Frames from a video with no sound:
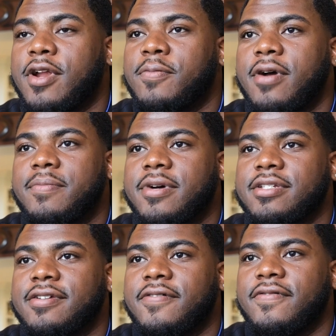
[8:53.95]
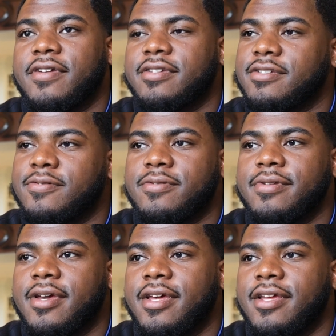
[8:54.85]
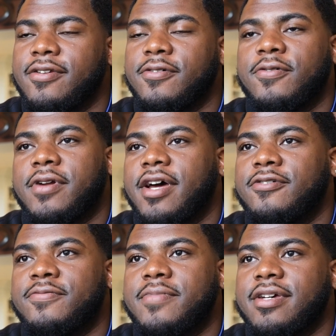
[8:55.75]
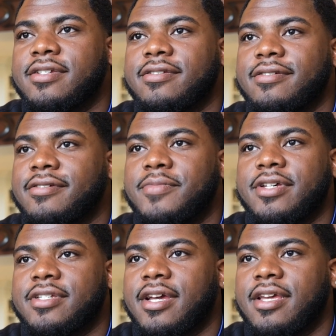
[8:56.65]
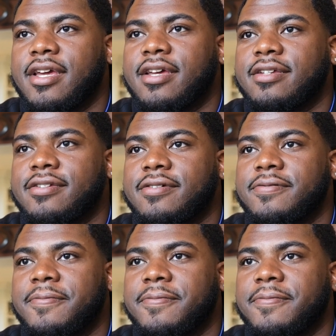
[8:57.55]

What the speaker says: what I pride myself in, just doing what I do best, do the best I can.